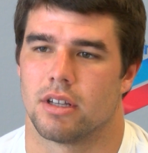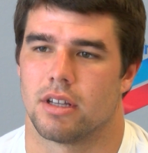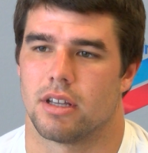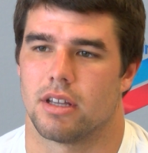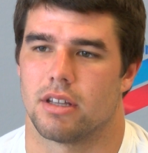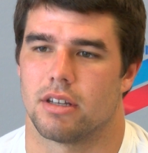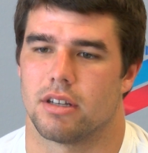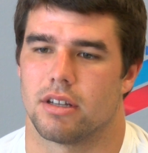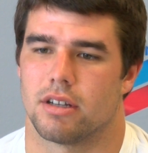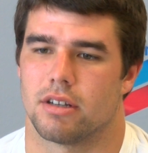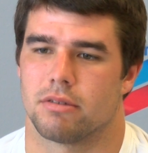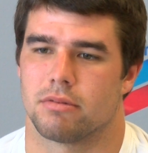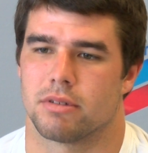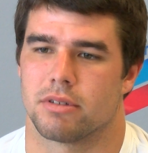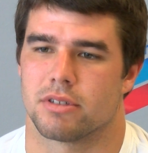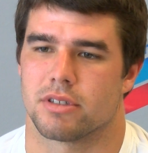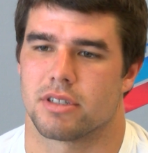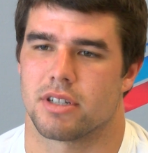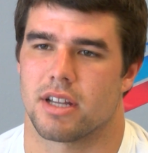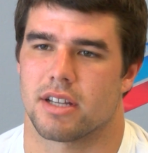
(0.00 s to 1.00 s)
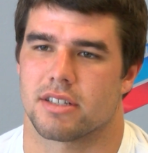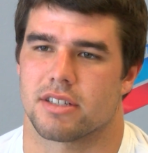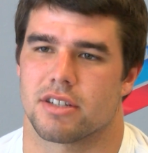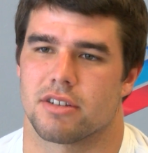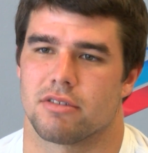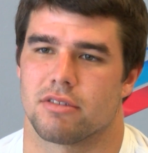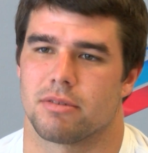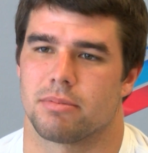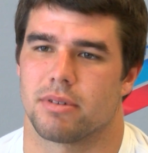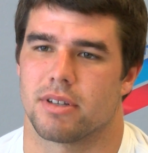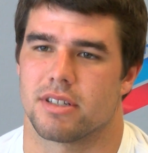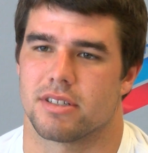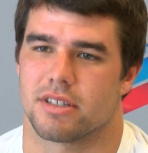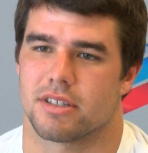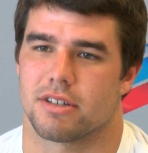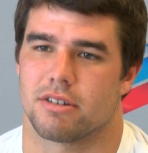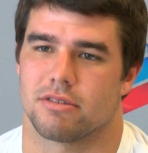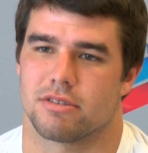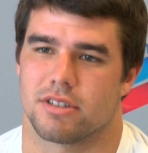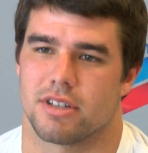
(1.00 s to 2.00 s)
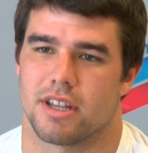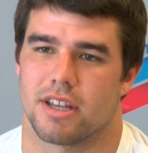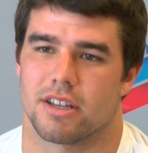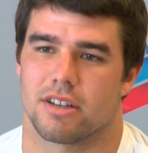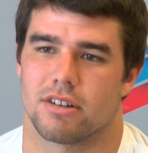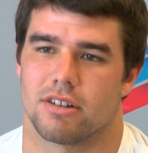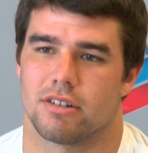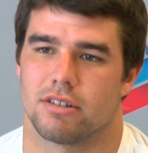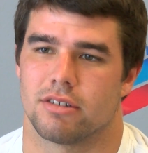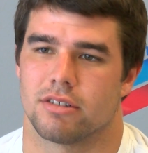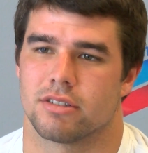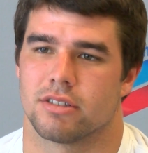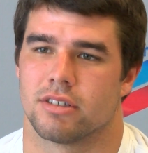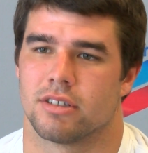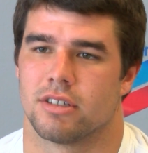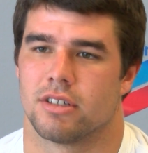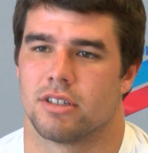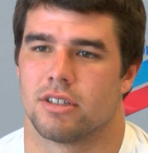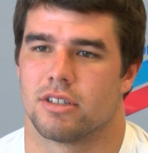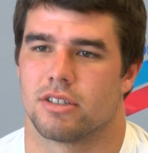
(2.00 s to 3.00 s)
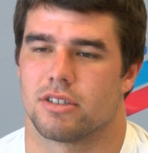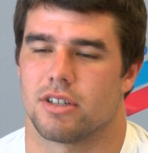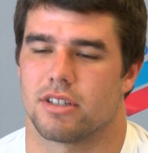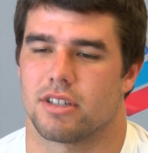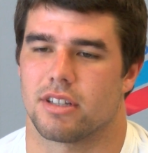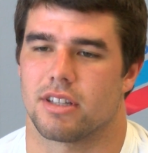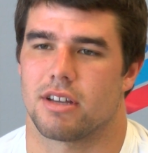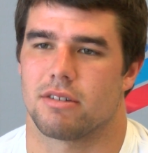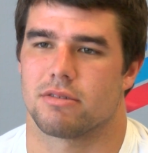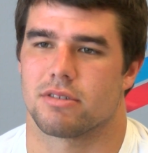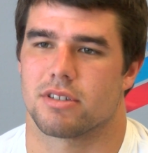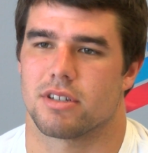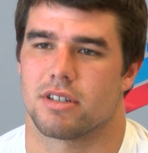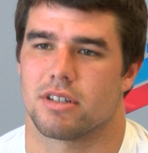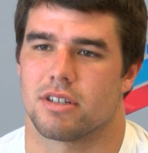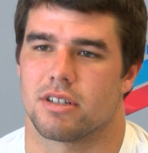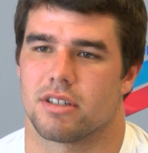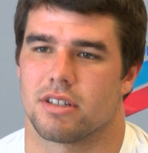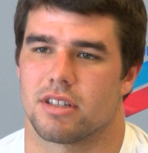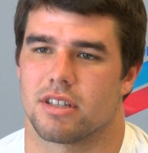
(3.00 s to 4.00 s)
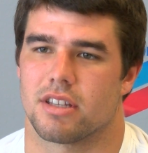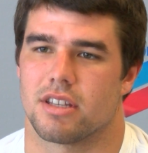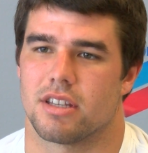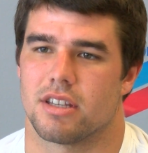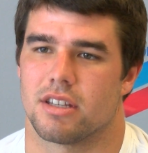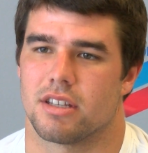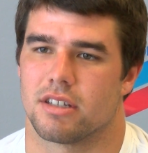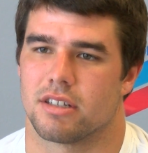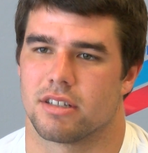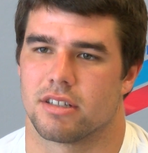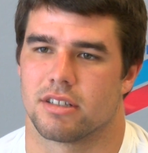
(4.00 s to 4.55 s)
and we were just executing the plays that Coach Day called. So I think that was the key.